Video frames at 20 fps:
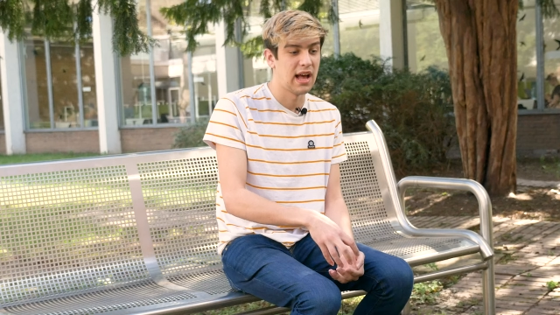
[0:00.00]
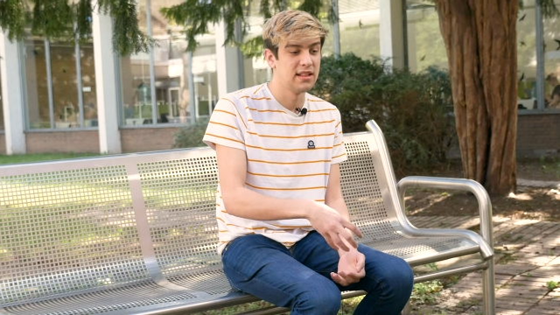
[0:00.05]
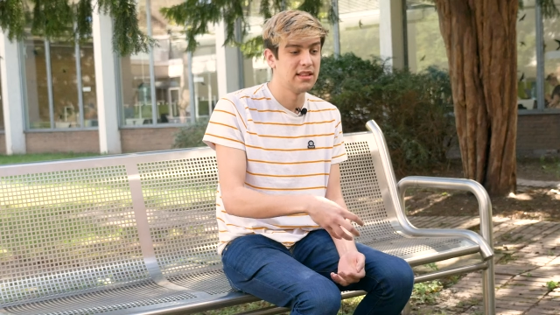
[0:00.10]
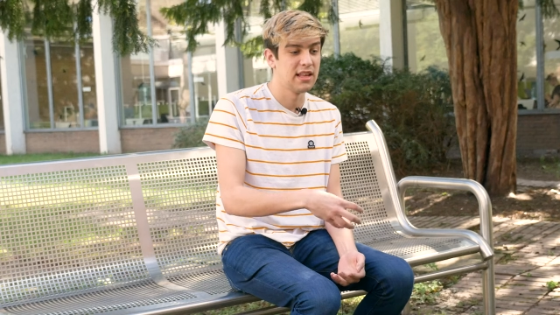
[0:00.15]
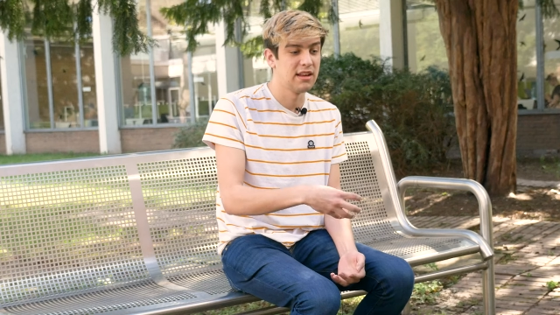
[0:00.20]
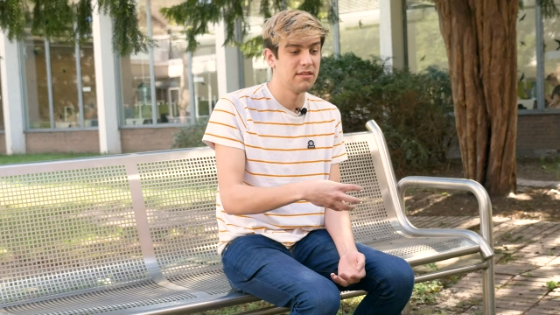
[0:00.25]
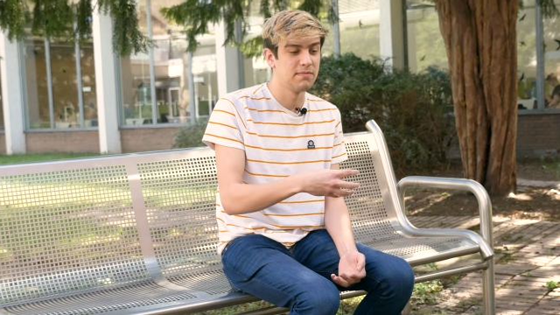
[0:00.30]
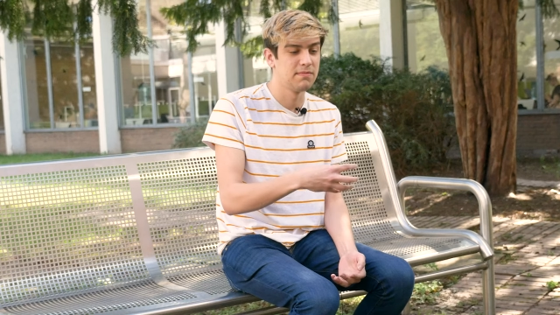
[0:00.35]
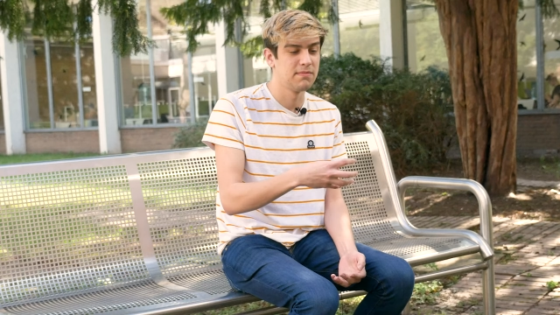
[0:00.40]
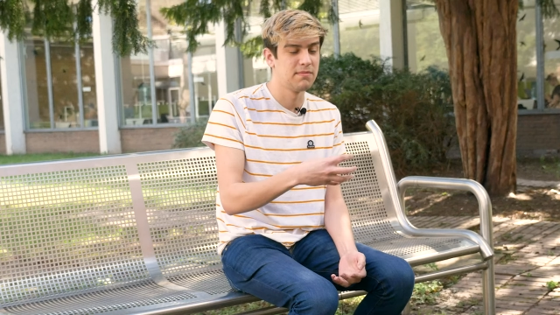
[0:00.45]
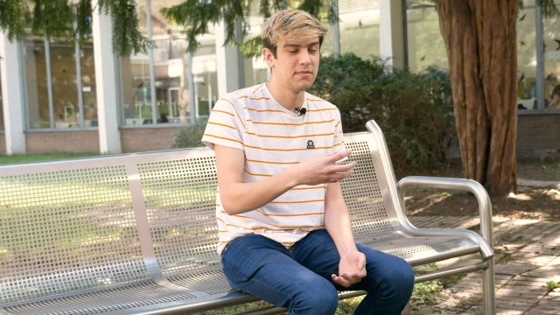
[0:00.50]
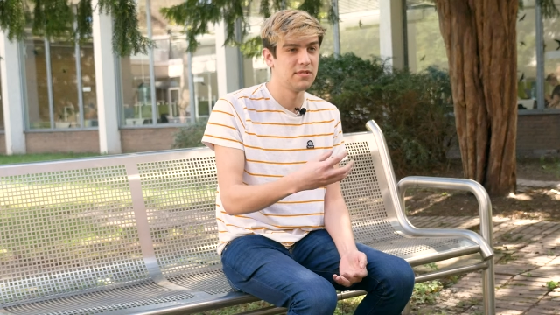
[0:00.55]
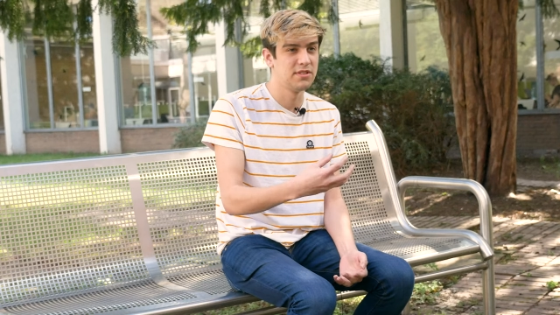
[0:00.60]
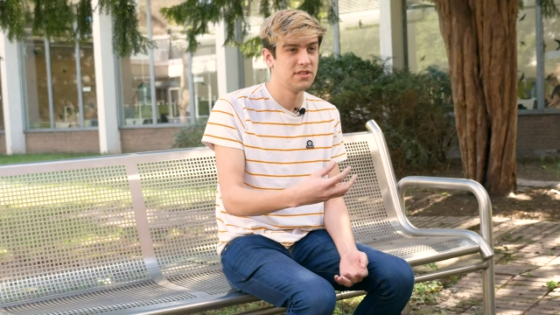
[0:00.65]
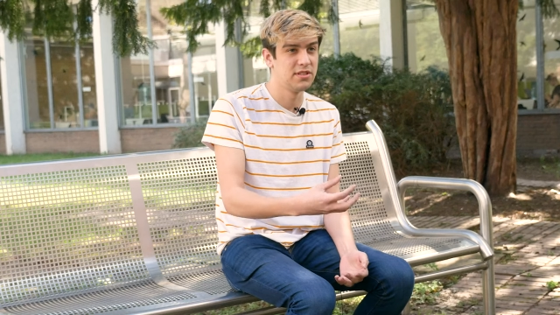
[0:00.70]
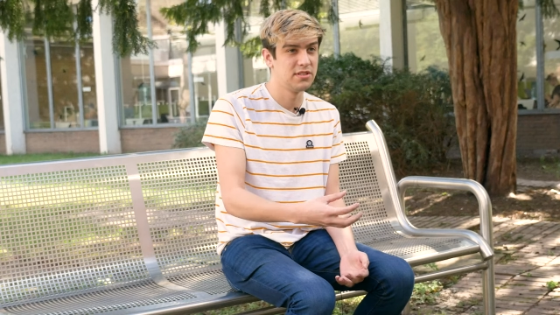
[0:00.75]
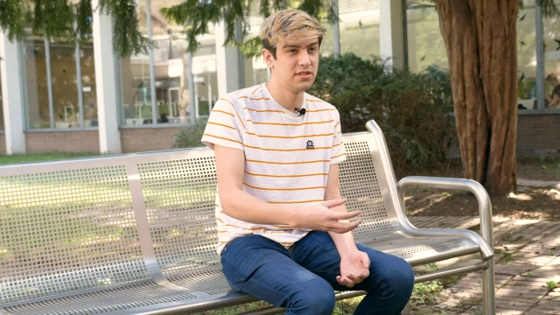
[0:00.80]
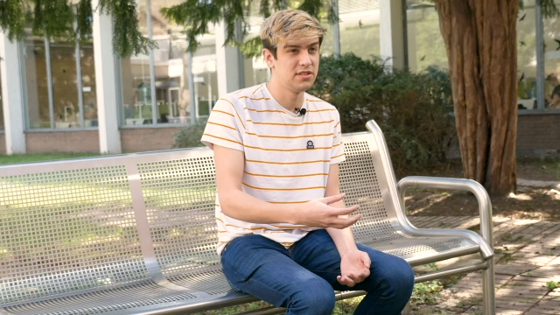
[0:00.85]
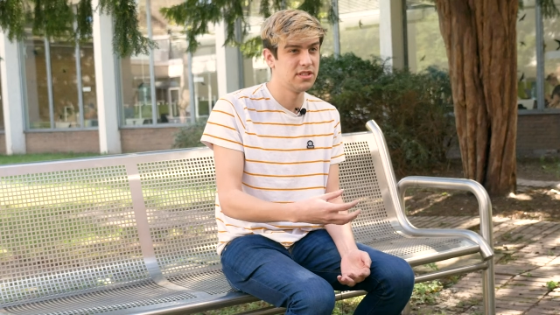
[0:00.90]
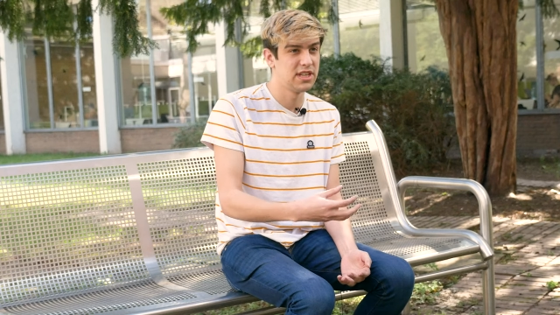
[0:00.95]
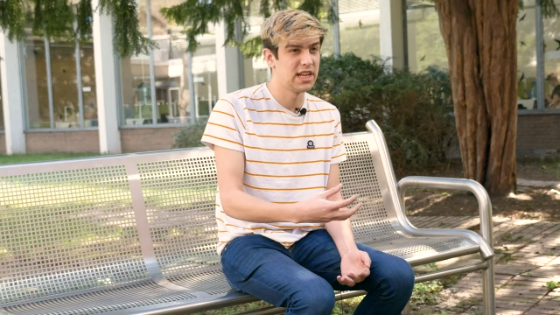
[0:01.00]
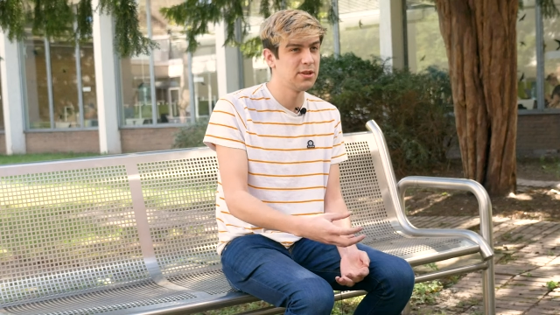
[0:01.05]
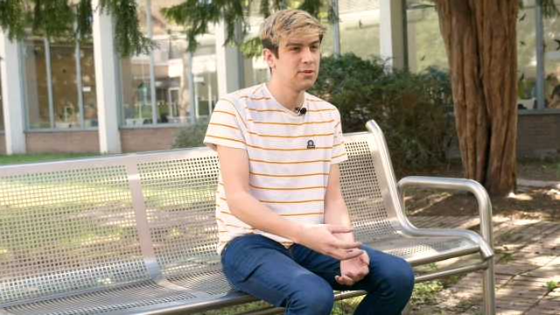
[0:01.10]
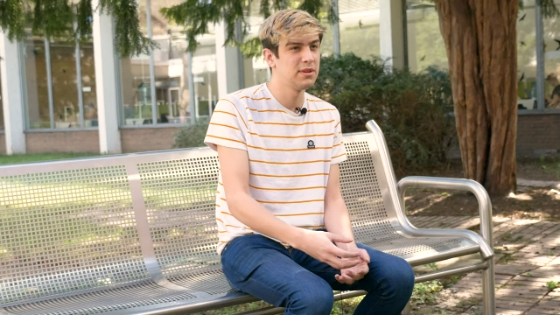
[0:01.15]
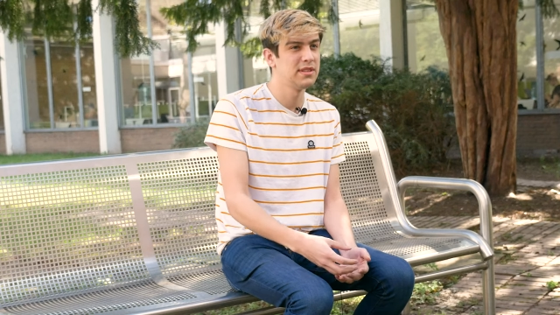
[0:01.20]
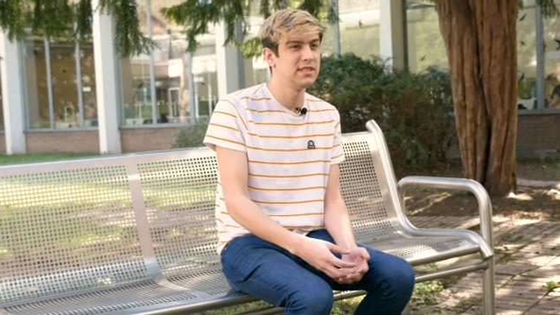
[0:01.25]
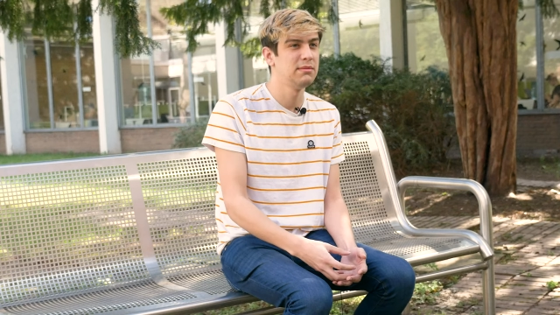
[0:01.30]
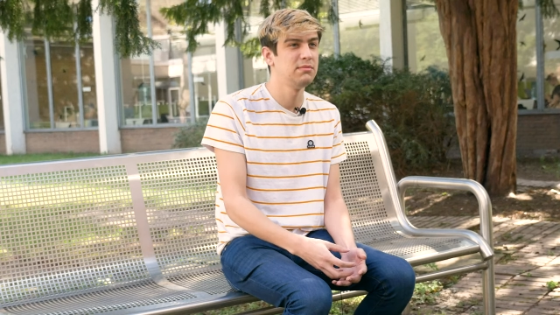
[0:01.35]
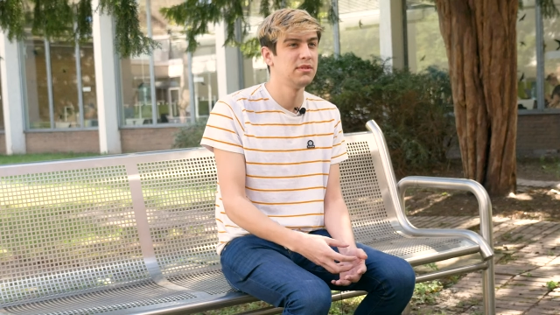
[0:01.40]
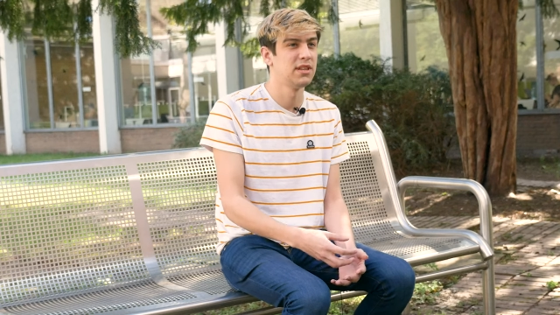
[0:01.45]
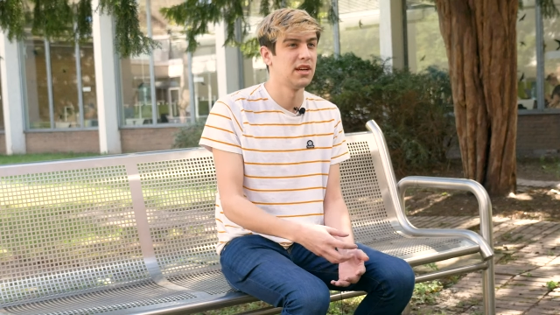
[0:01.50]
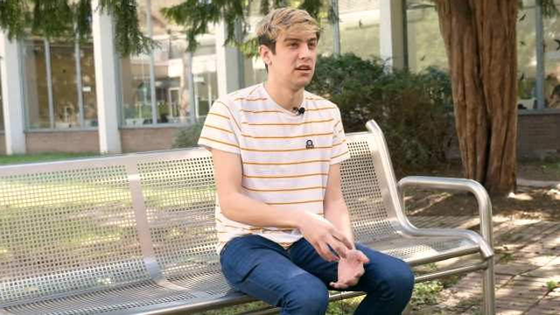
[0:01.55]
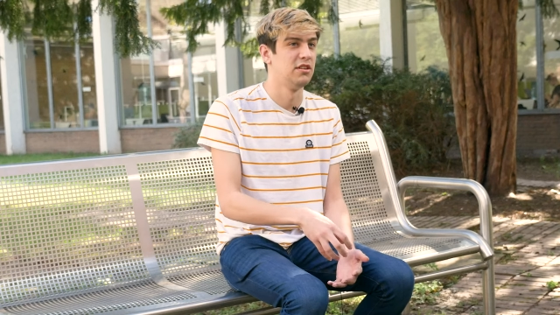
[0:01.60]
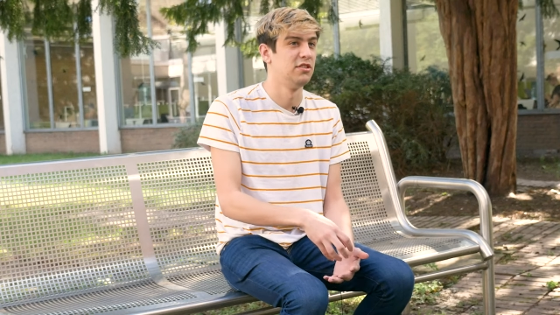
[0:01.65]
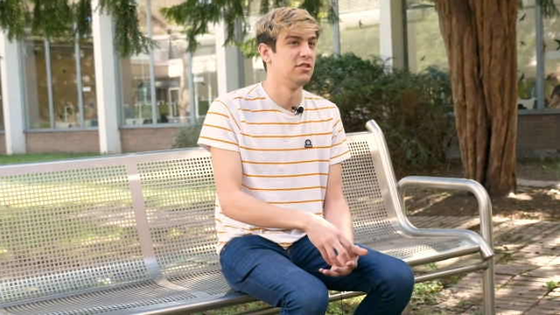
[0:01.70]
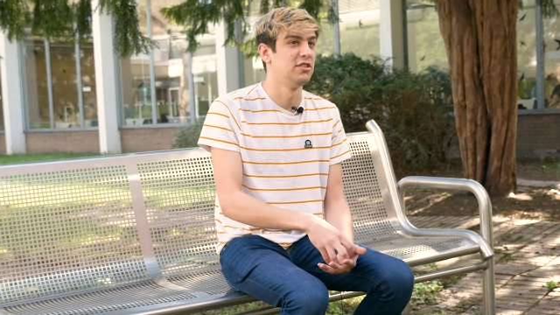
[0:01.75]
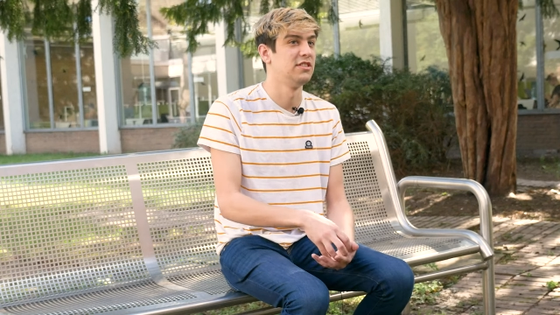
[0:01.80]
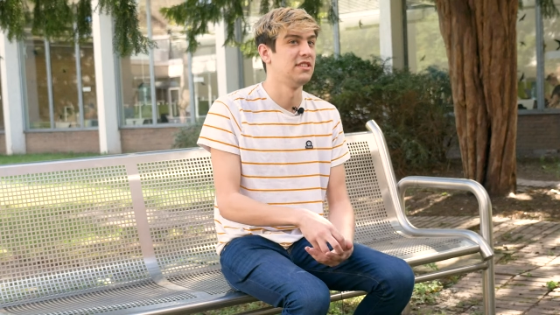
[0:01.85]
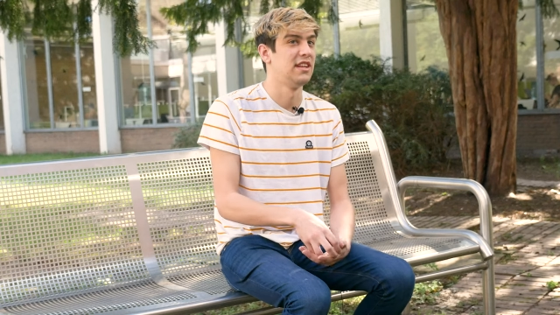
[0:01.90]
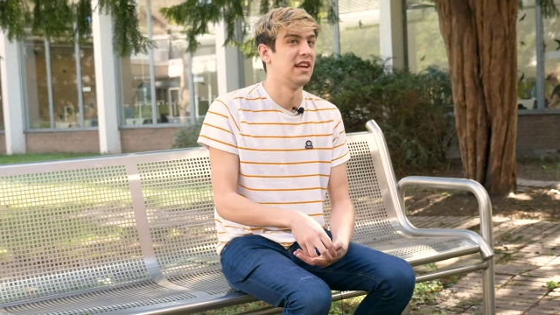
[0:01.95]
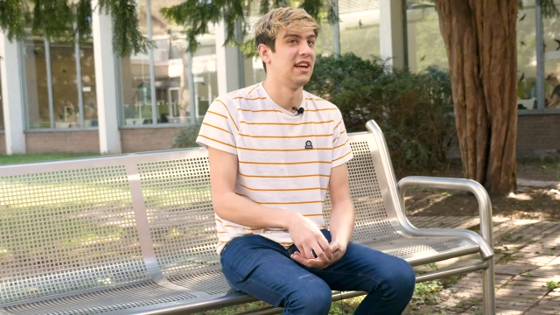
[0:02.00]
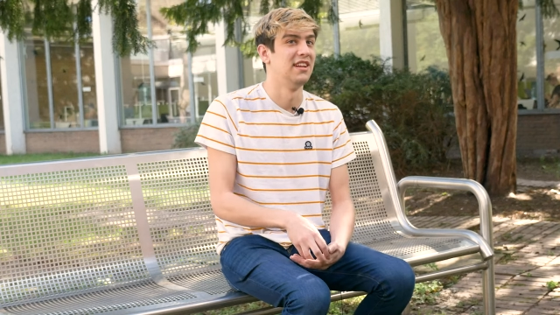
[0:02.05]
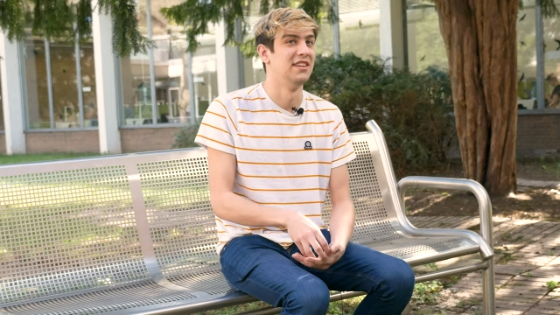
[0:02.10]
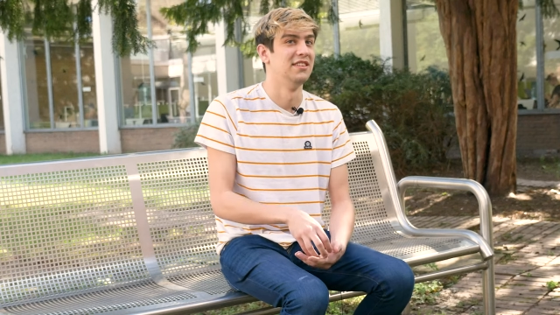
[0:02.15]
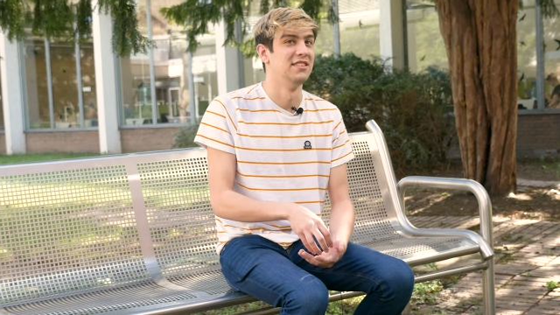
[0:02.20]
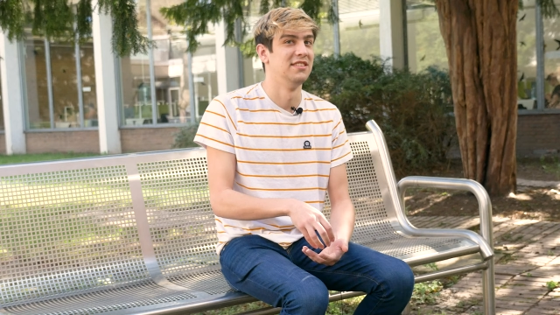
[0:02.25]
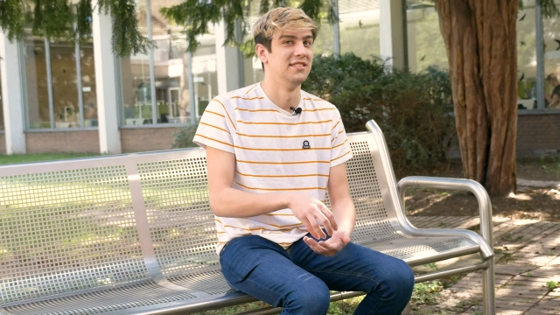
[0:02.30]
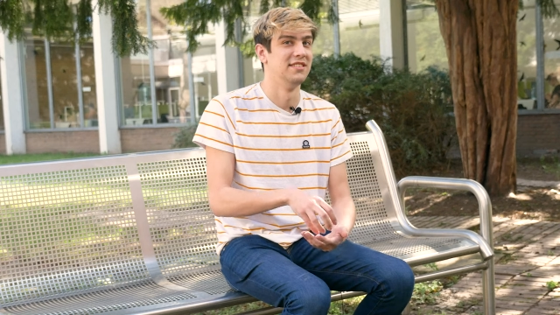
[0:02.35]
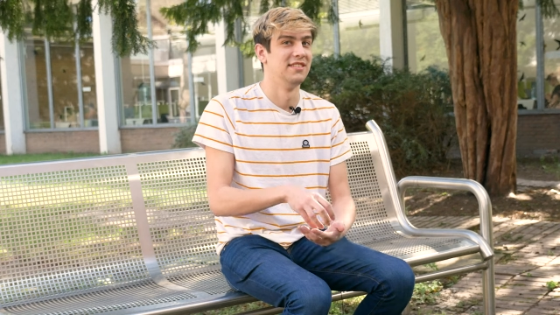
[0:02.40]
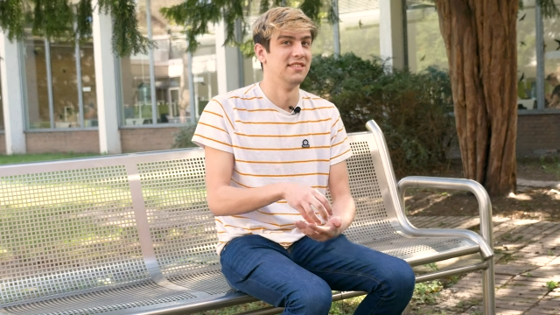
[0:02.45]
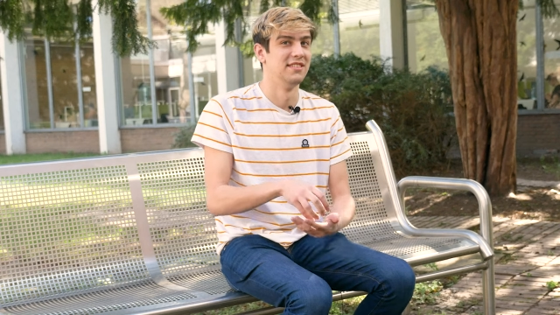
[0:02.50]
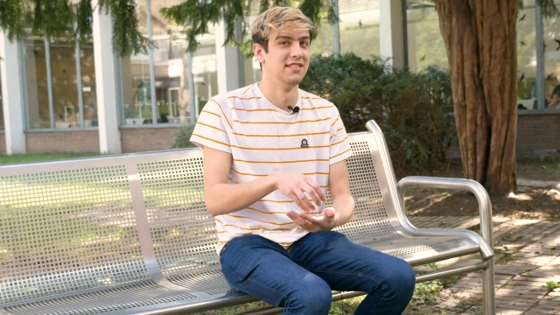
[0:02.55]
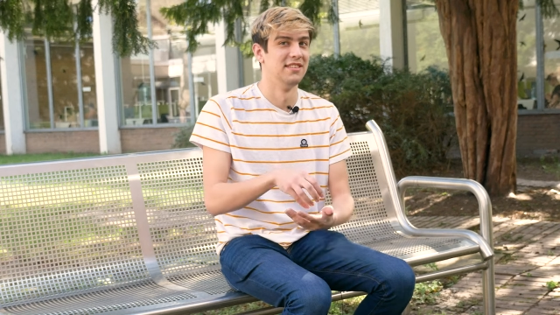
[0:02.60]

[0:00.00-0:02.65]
and they genuinely seemed to understand